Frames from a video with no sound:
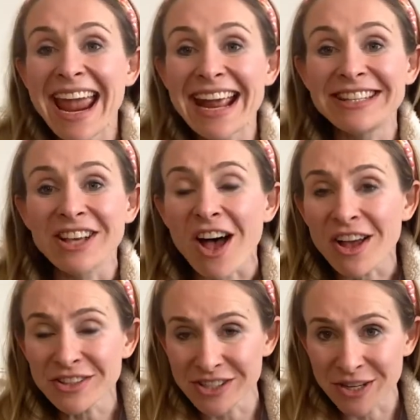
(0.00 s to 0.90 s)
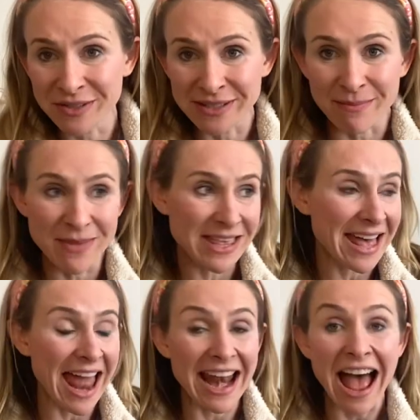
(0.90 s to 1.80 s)
It's also something
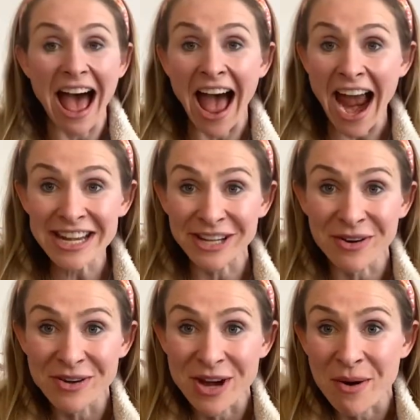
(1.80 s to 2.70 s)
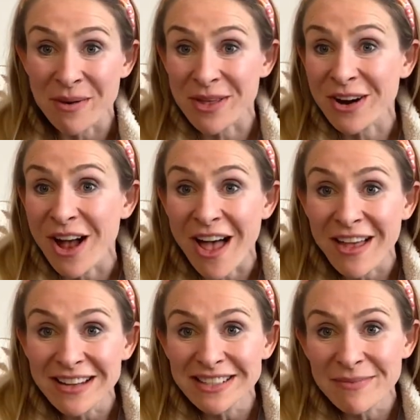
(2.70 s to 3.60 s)
that I don't know whether
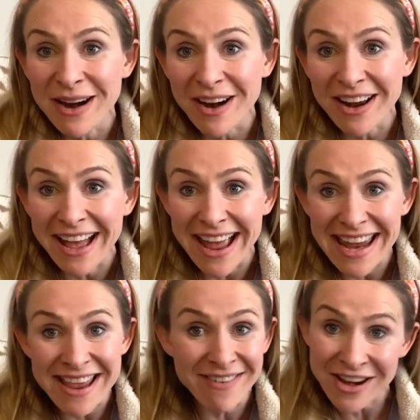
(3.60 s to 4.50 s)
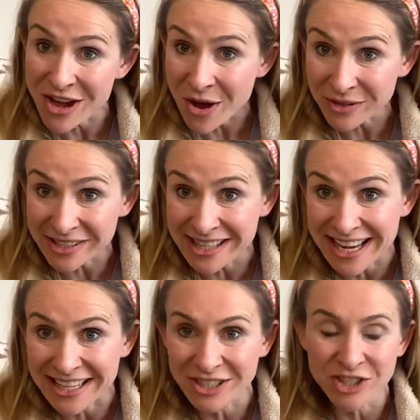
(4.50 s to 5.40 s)
Holland America even knows
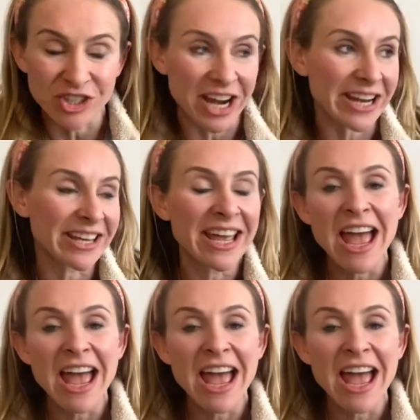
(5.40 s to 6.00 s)
this trick.